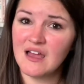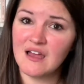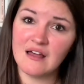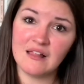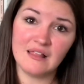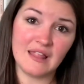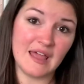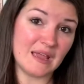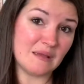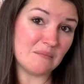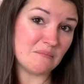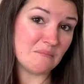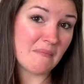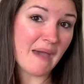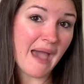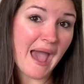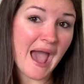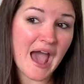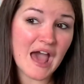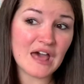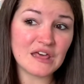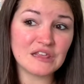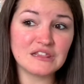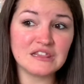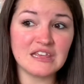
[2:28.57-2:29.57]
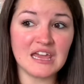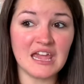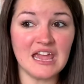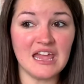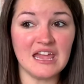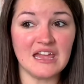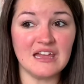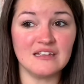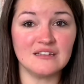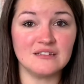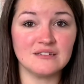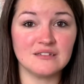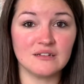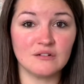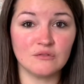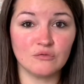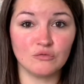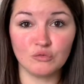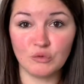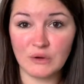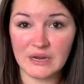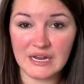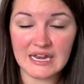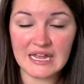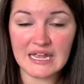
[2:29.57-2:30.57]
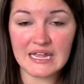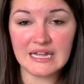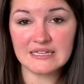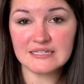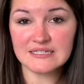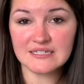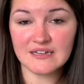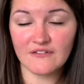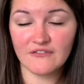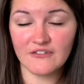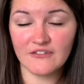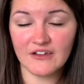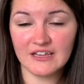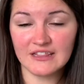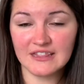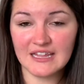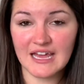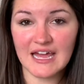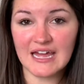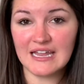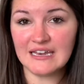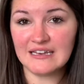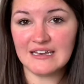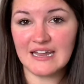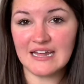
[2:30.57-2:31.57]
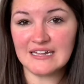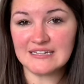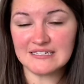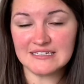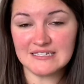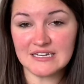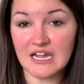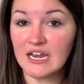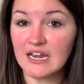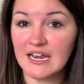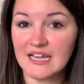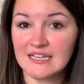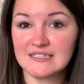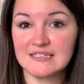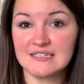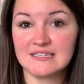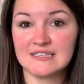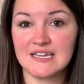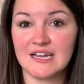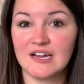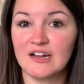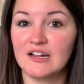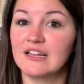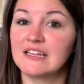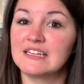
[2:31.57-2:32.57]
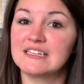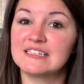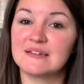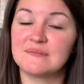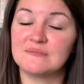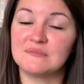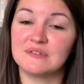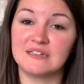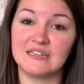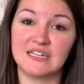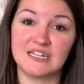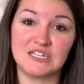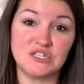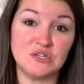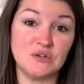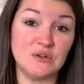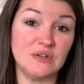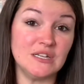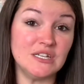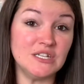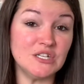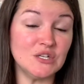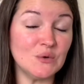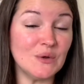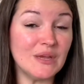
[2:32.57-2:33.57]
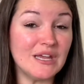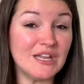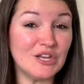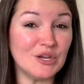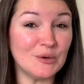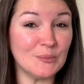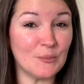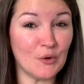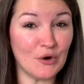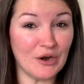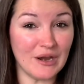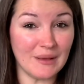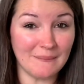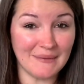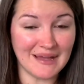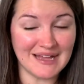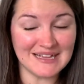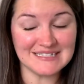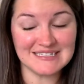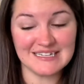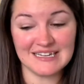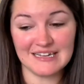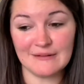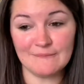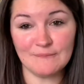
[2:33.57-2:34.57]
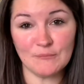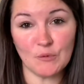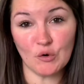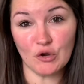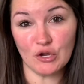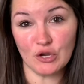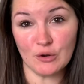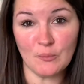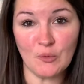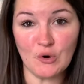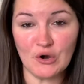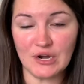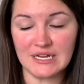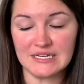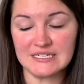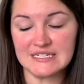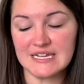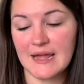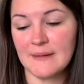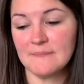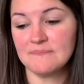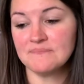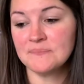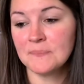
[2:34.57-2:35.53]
Like math and reading and stuff like that, that's not necessarily something that you can do in your morning basket or your morning time.